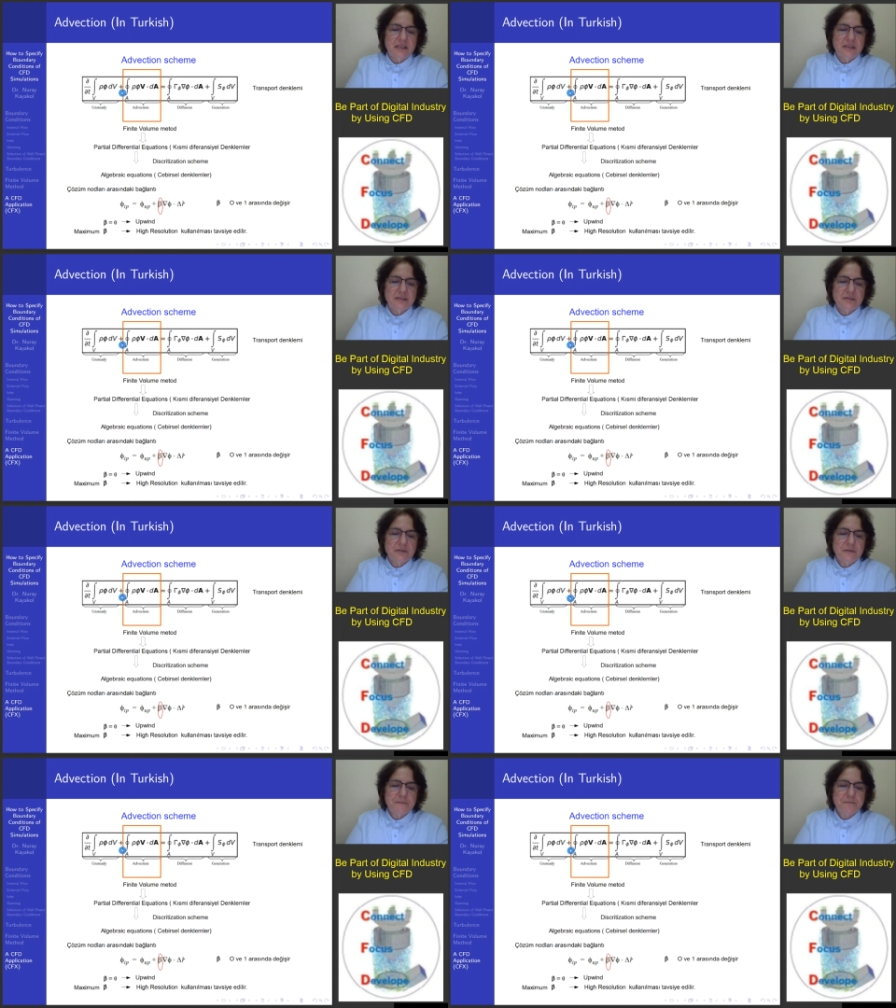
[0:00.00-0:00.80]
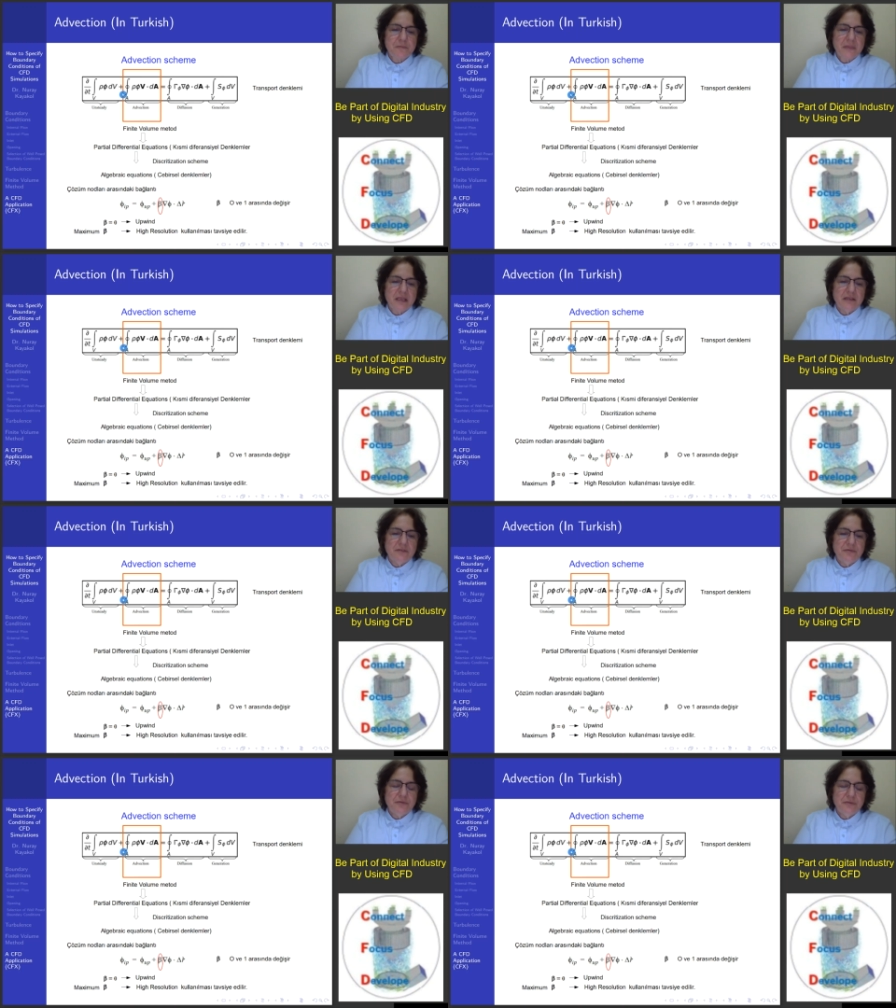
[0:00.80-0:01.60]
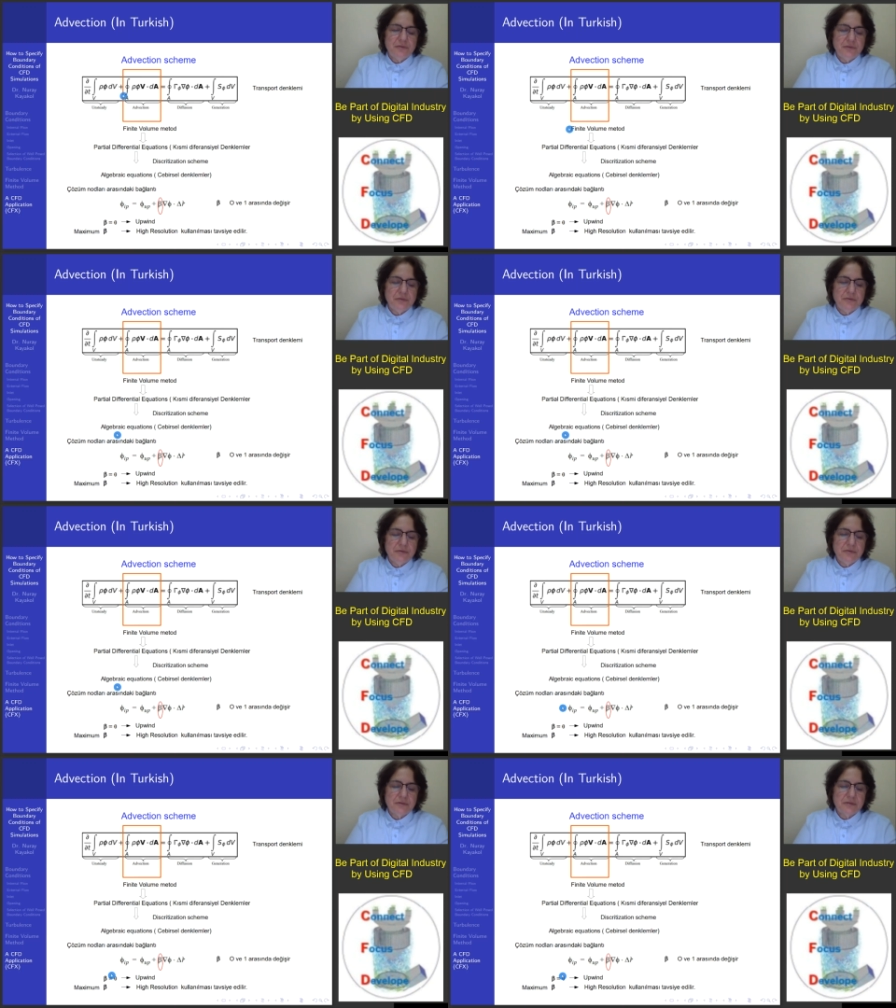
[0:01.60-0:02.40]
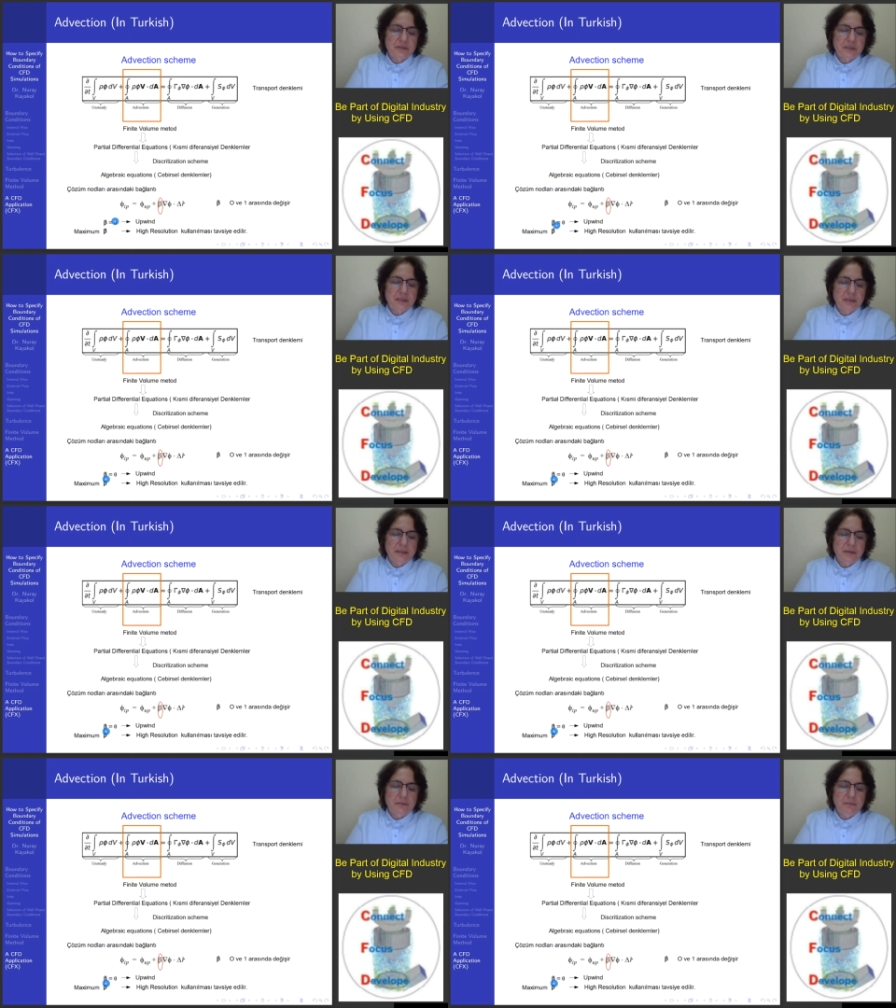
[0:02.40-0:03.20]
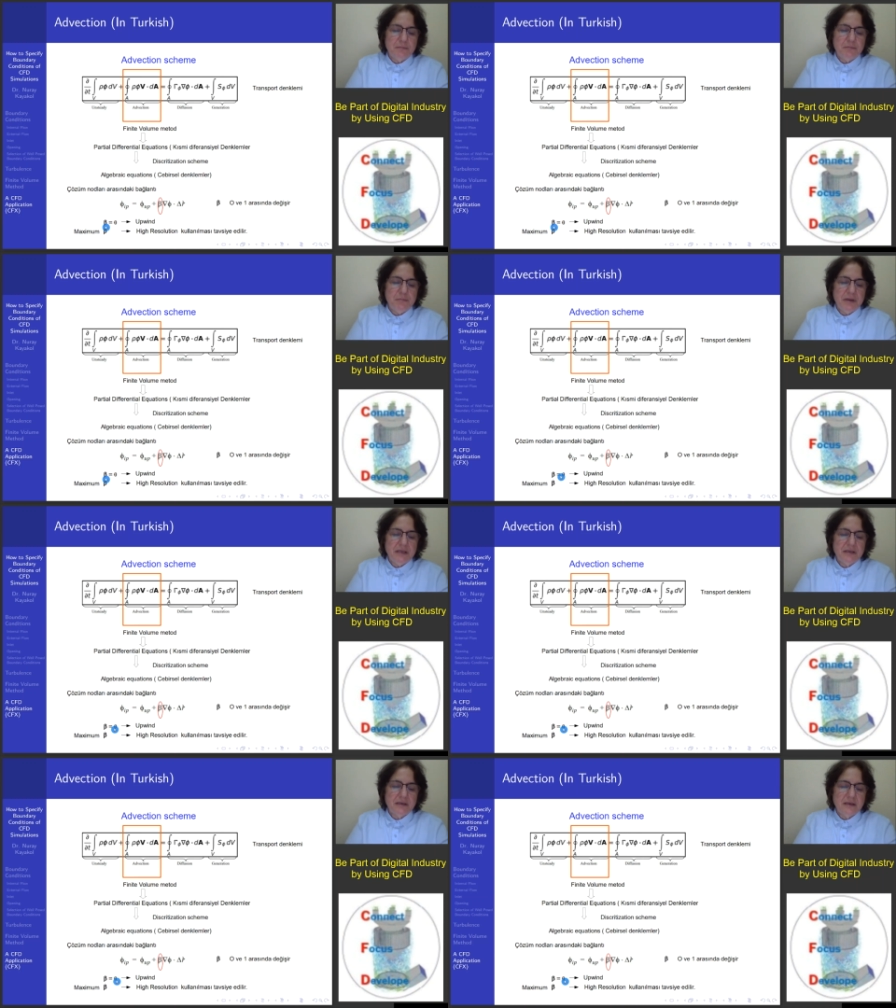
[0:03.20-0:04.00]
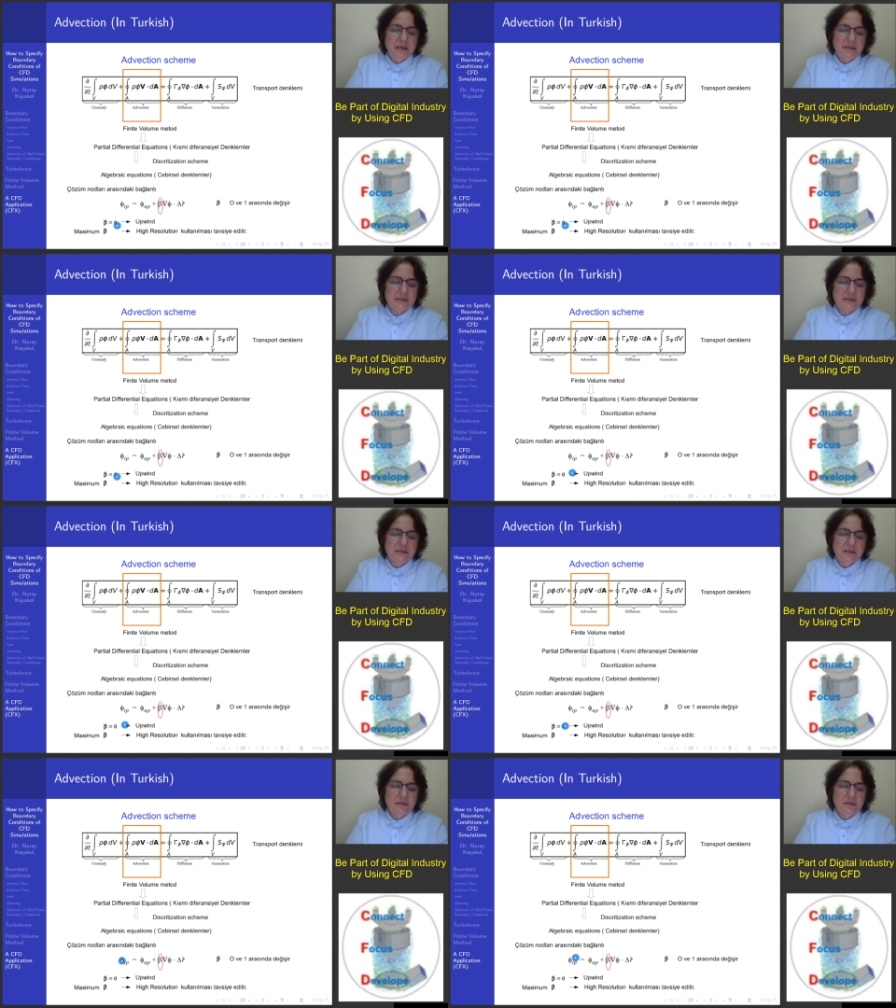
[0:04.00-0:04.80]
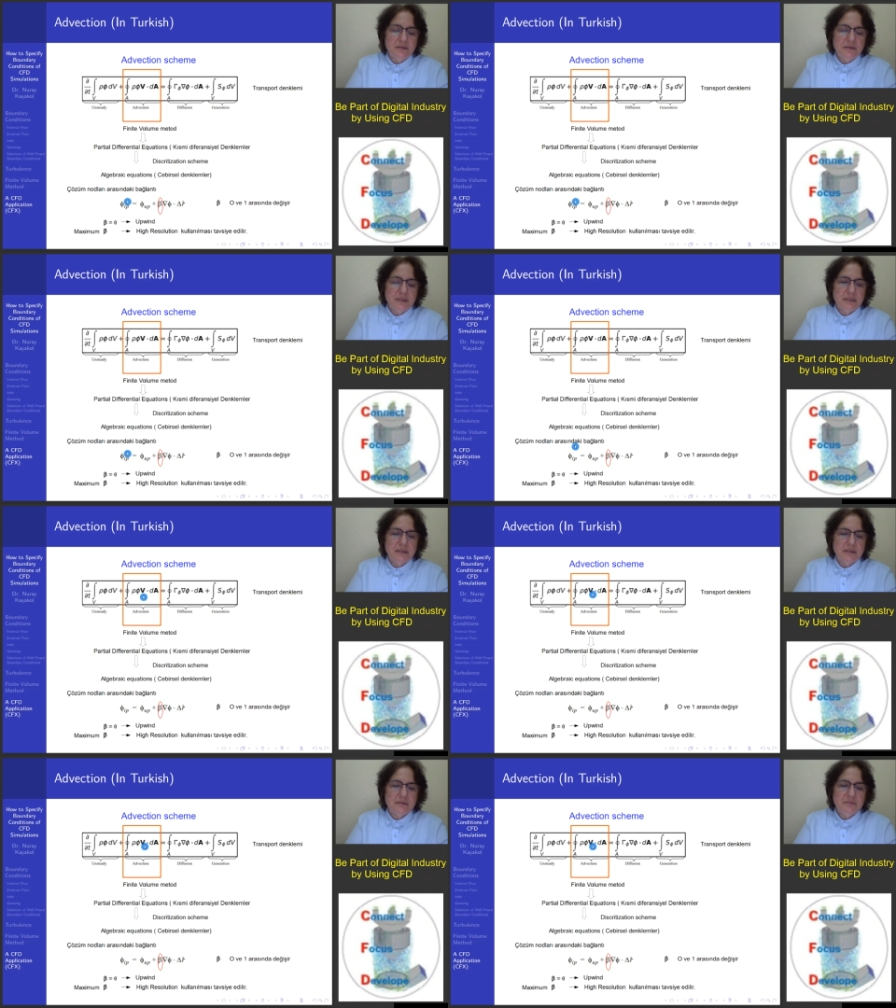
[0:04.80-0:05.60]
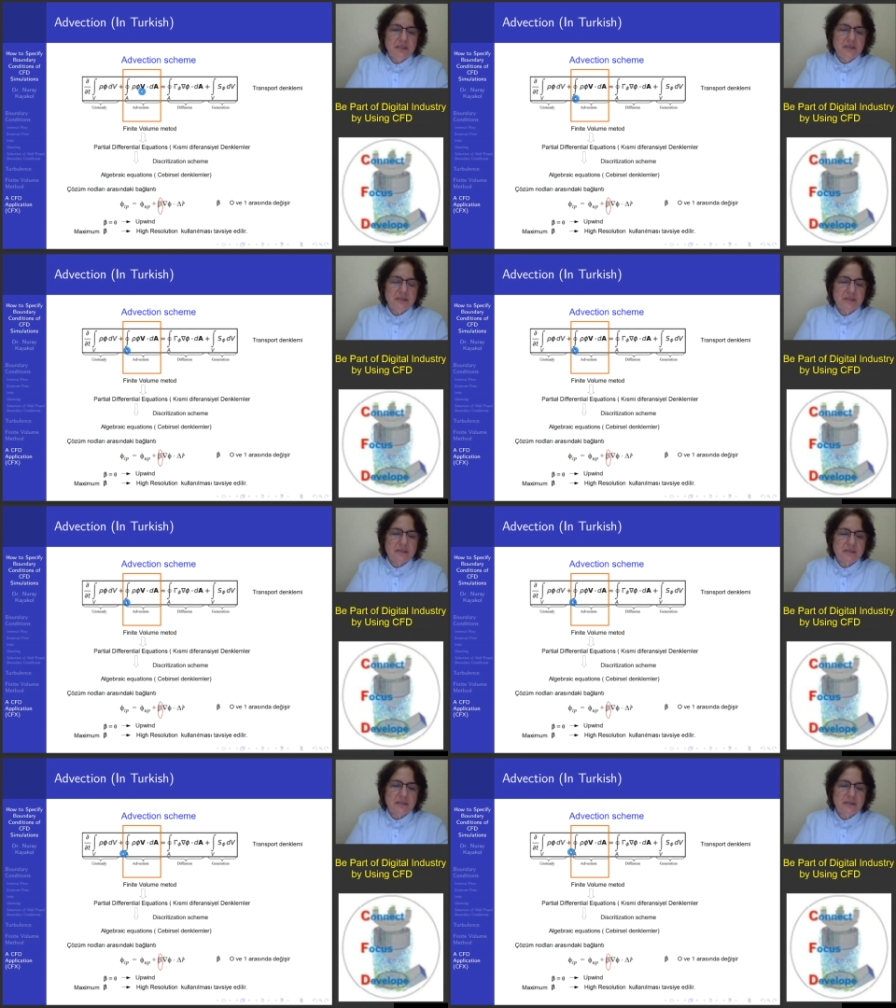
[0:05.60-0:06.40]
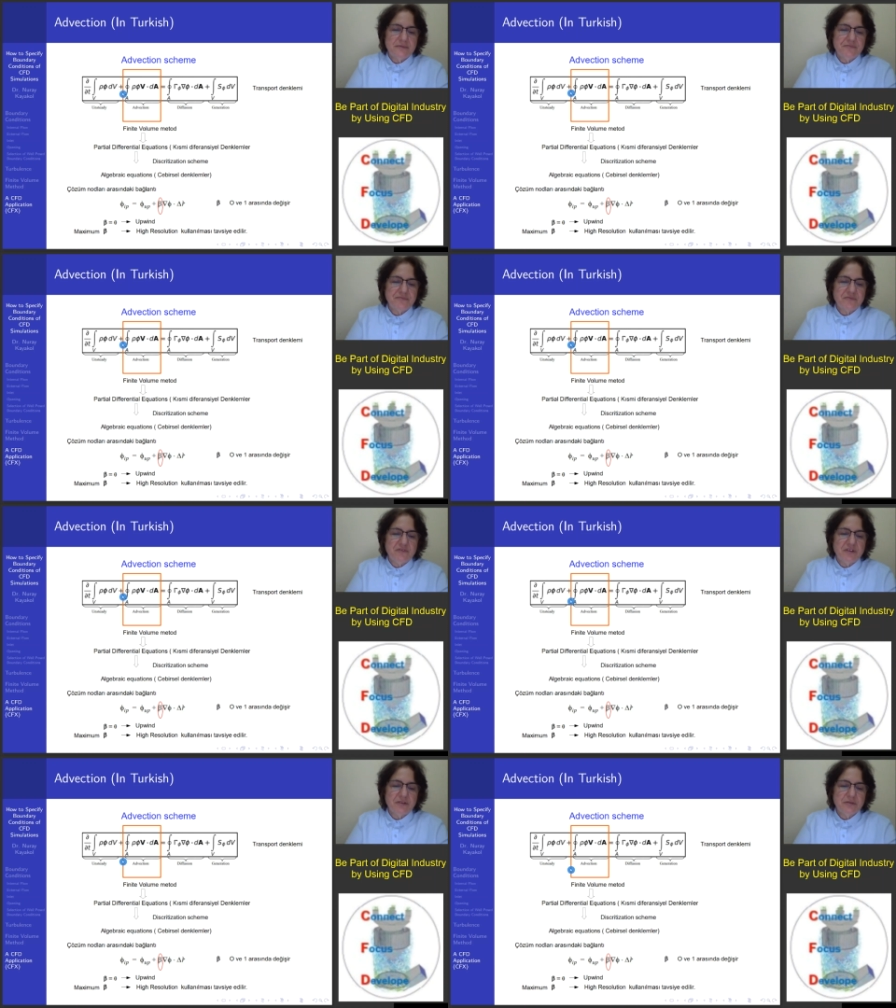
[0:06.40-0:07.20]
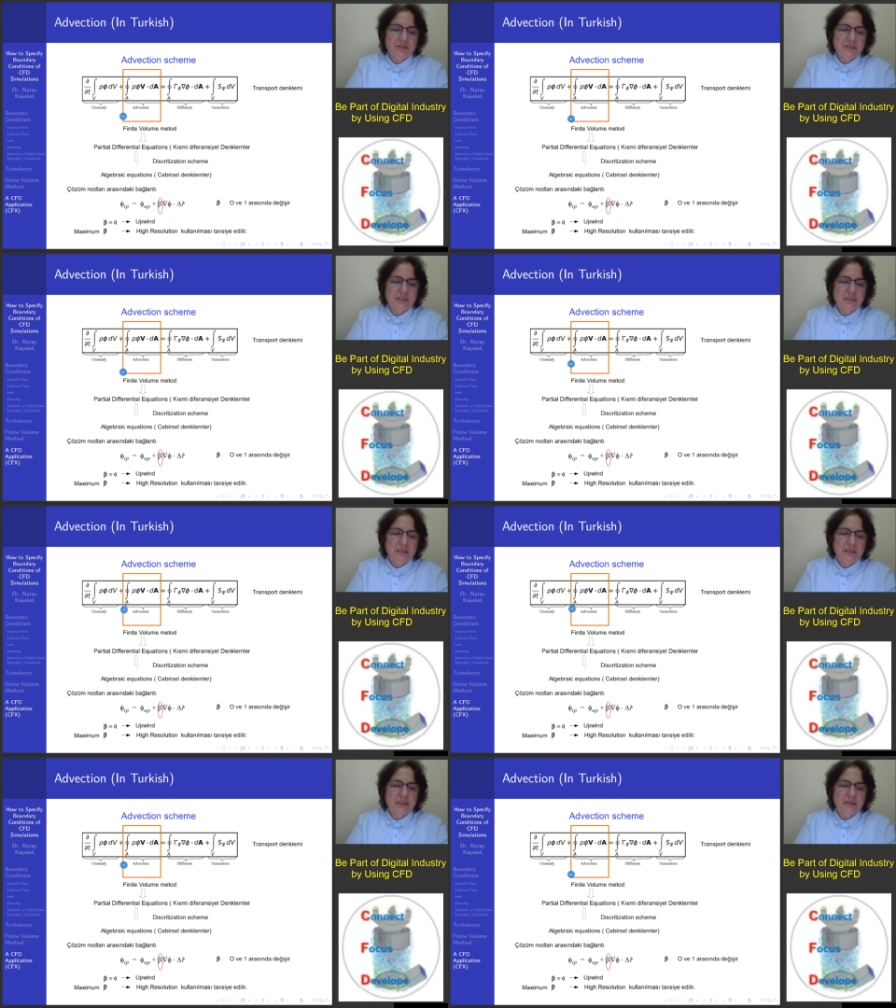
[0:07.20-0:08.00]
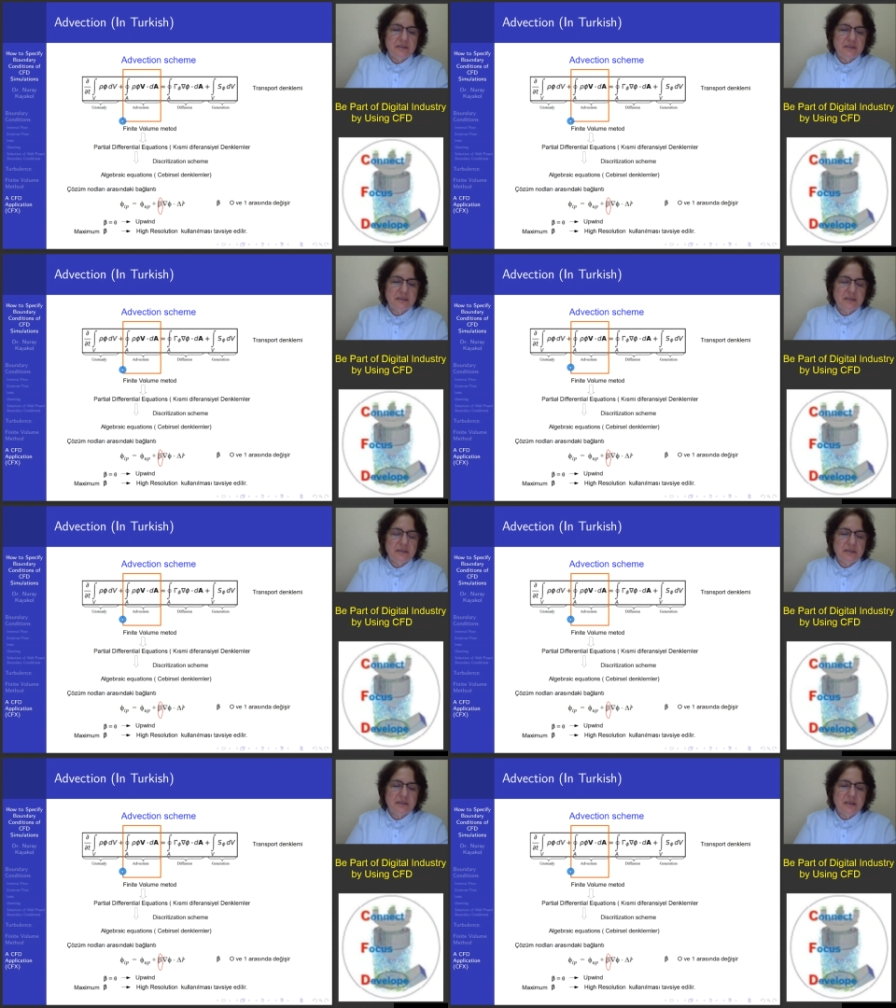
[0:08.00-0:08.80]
So if you use beta as 0, that means velocity here in